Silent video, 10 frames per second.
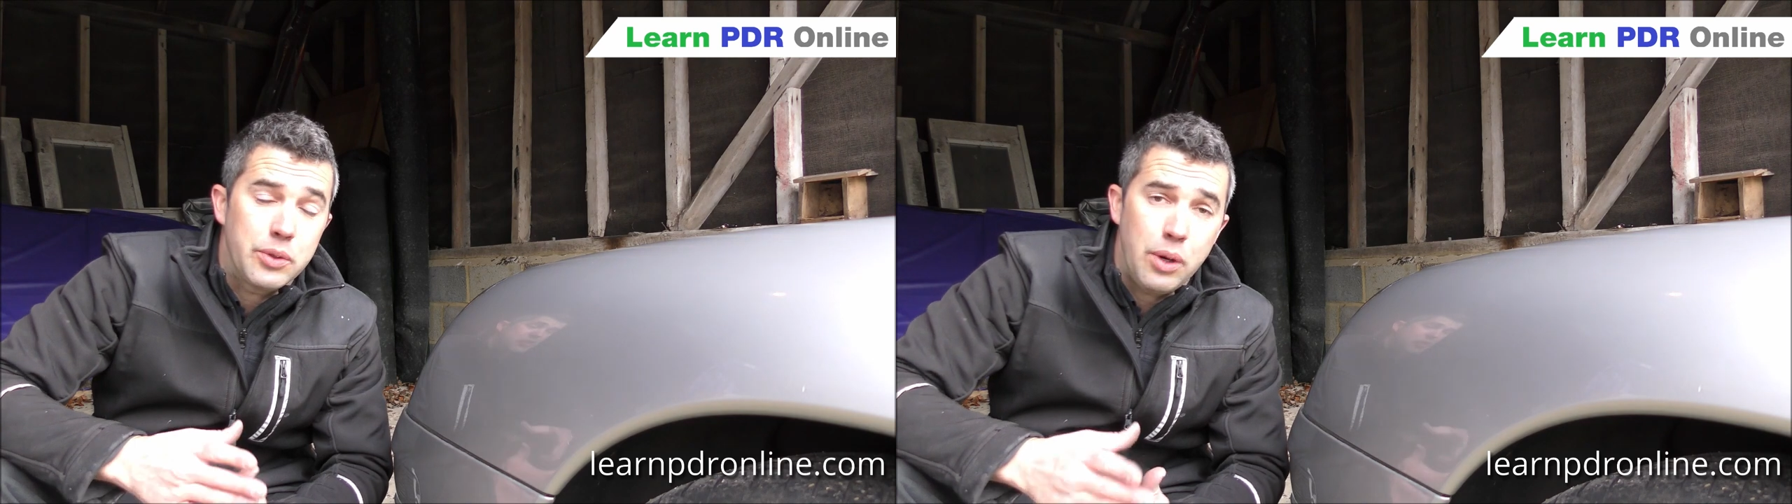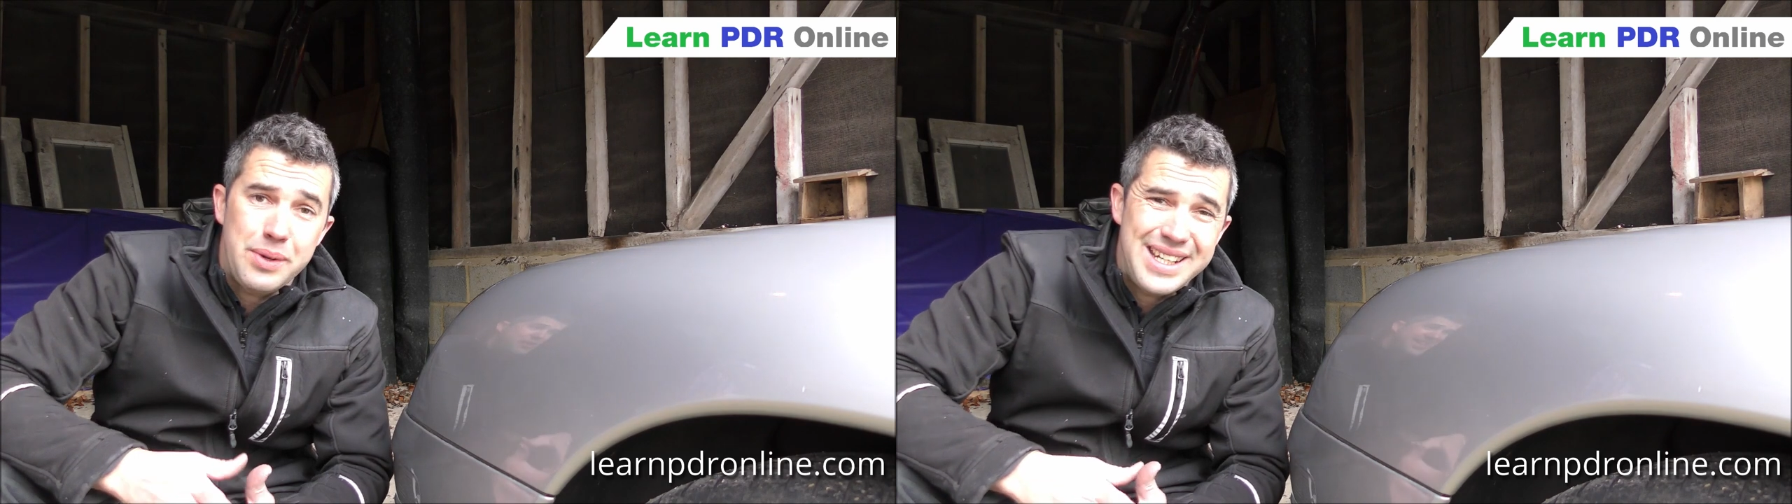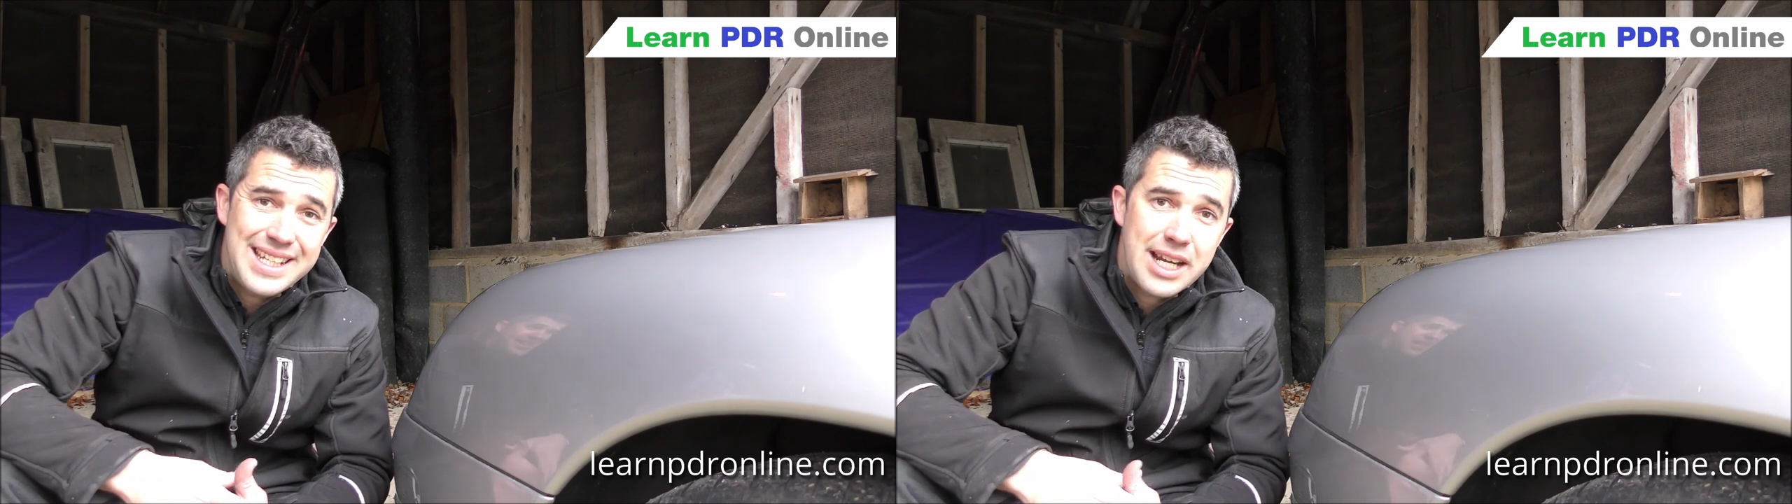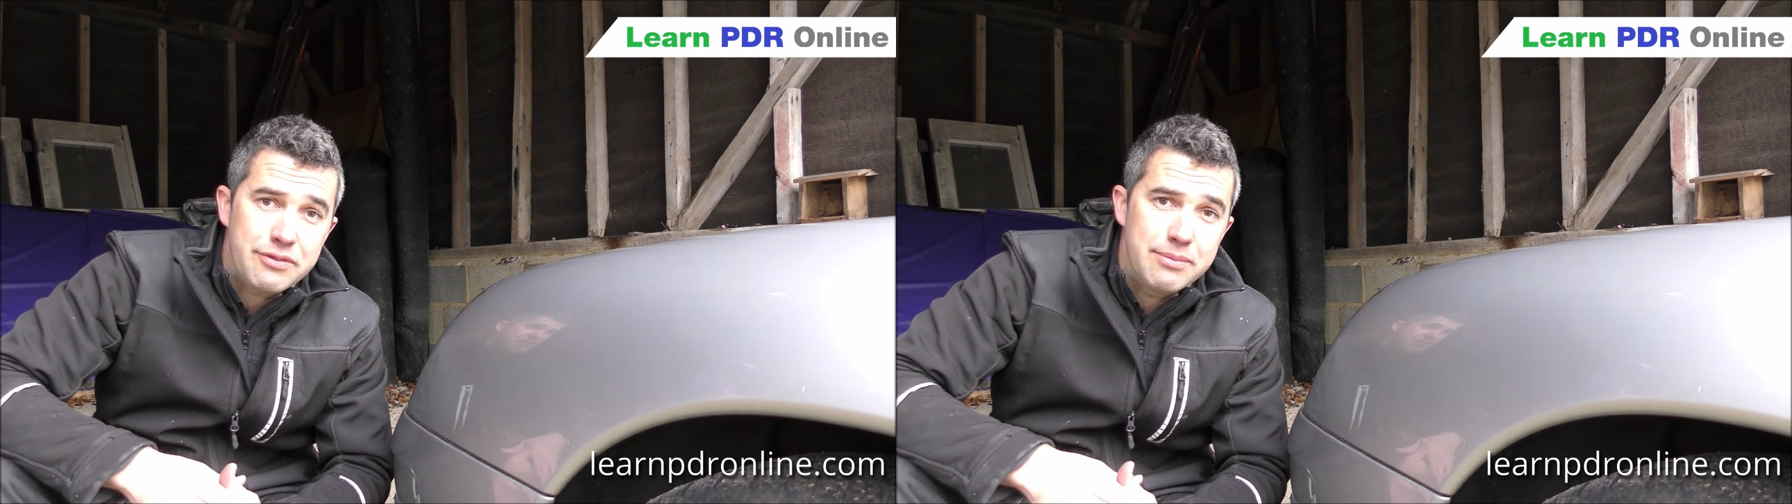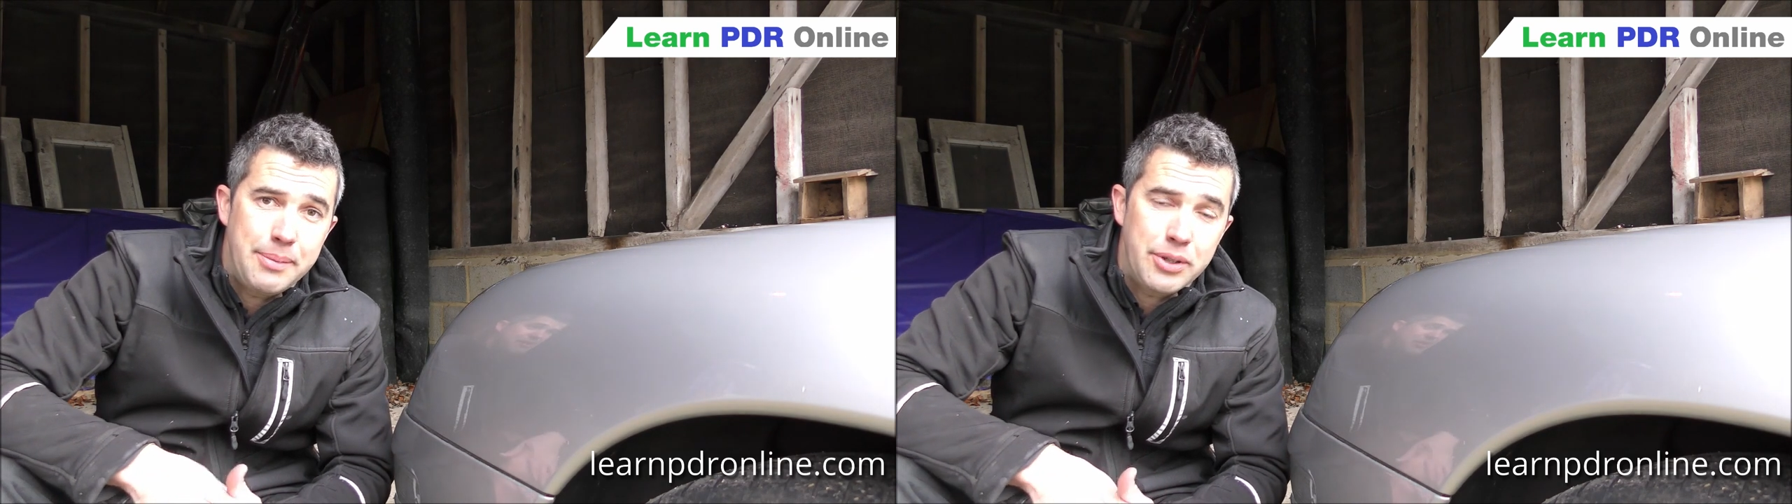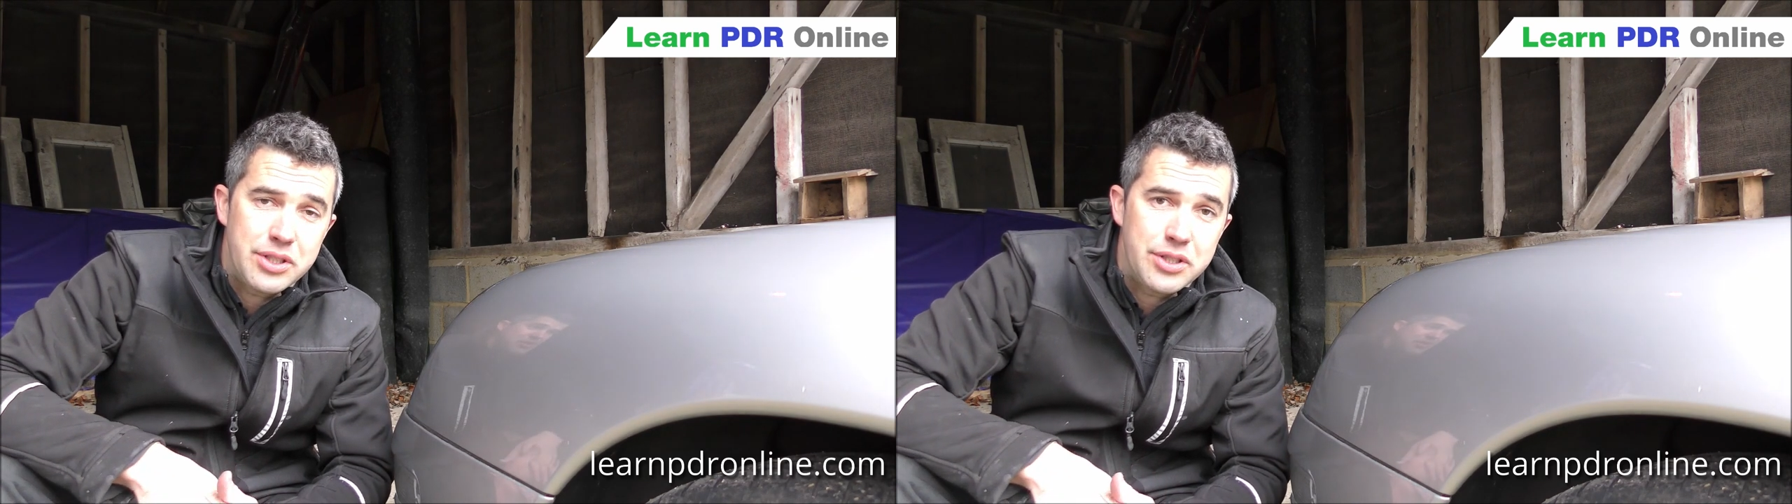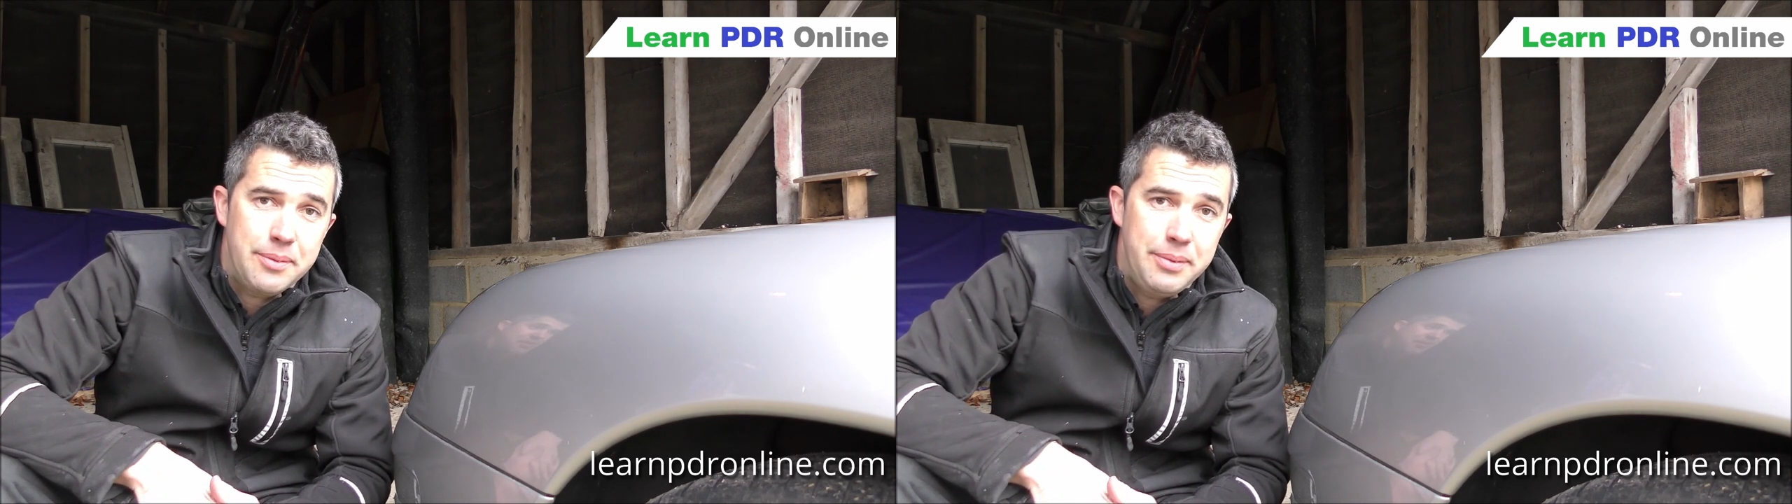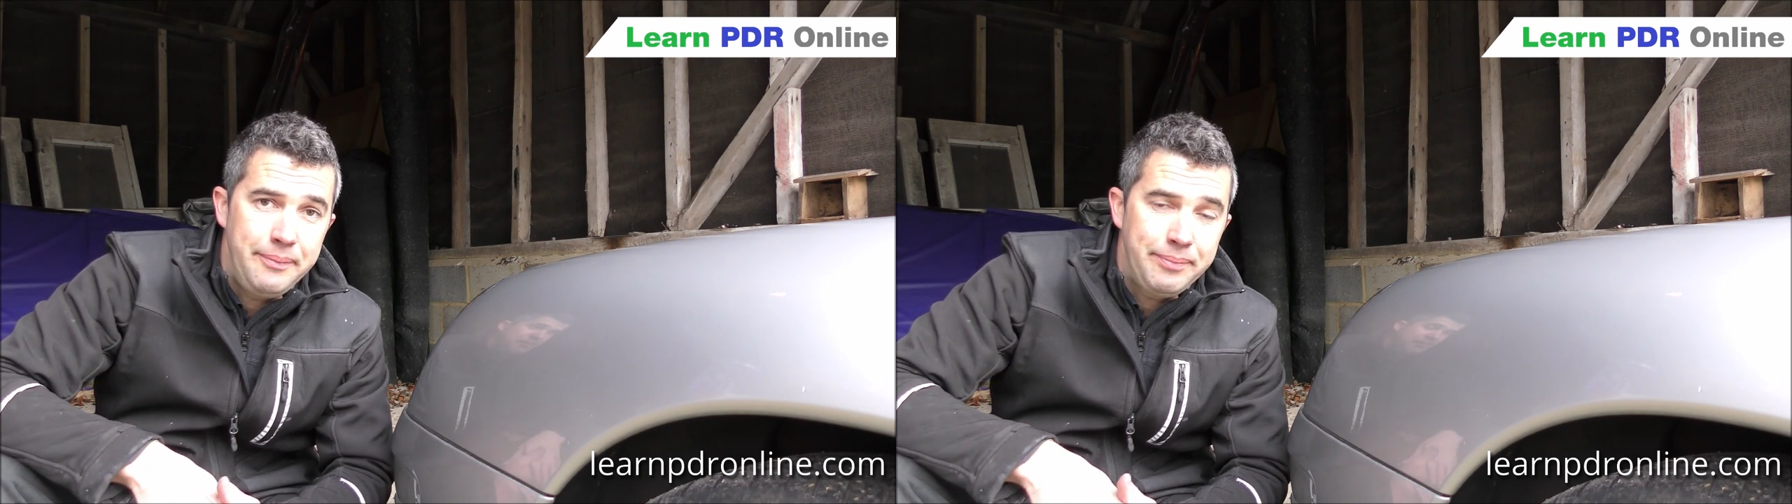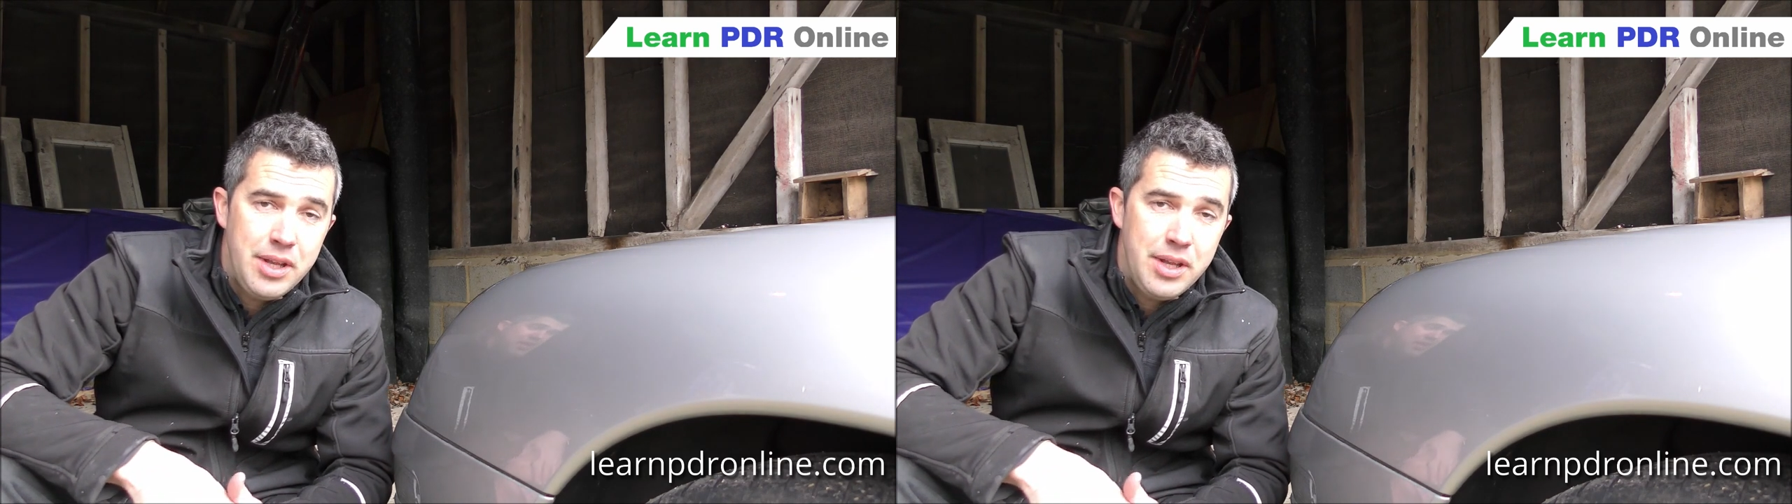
quote he'd had from a body shop.